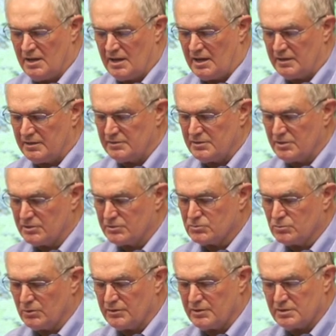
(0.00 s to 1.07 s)
And in years
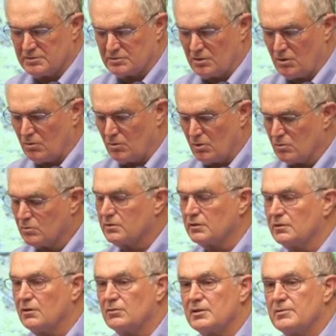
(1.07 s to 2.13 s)
when there's no oak
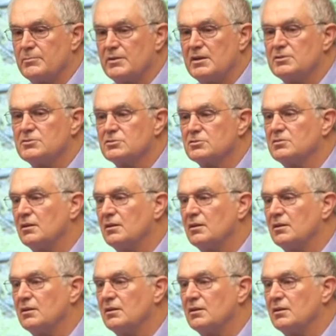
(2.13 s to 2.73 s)
and only beach,